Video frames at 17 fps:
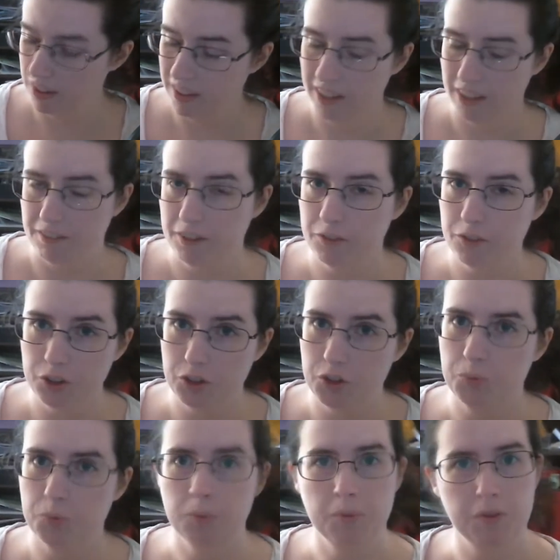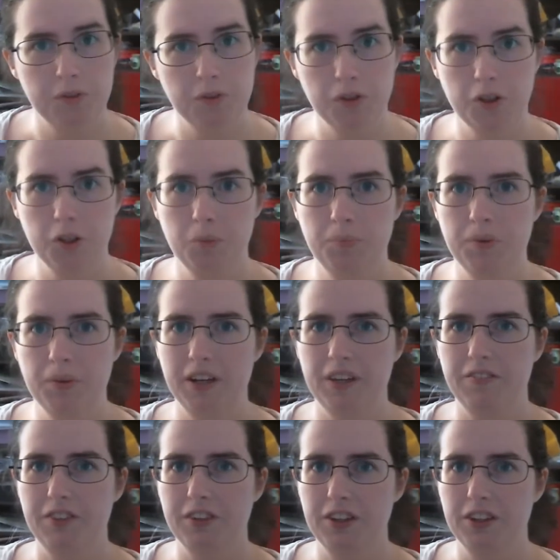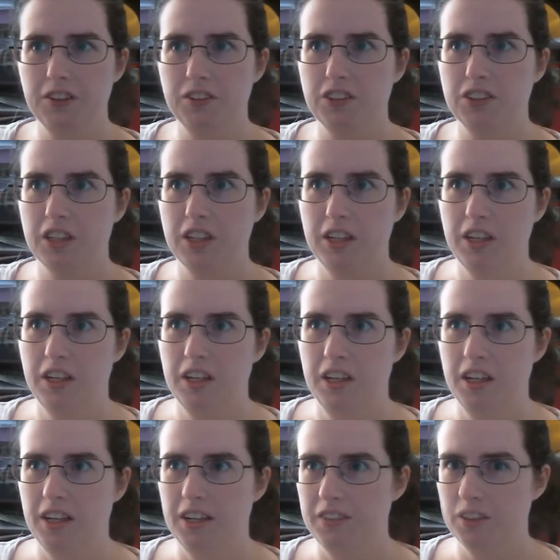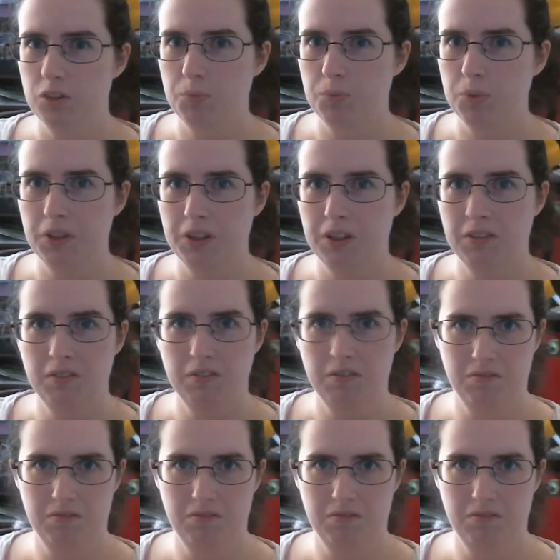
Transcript: I've never used one before, but I figured at this point,